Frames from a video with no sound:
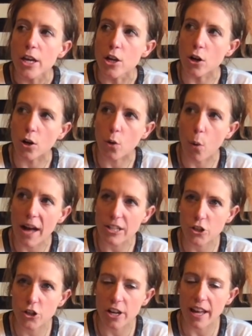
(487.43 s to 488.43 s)
You're
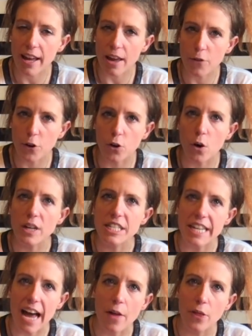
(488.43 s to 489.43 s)
questioning if you're going
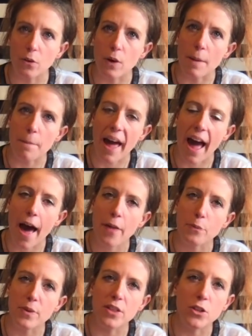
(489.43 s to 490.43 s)
down the right
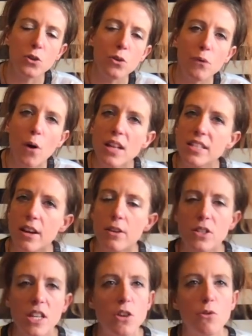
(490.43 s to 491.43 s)
path. With the Two of Wands, I
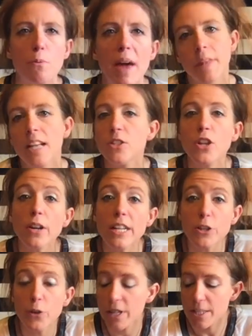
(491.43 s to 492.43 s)
would say you've made... Sorry,
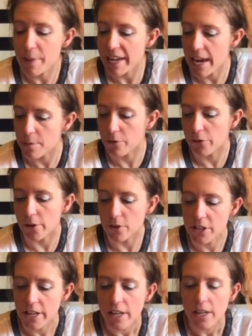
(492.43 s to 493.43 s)
Taurus, my camera froze.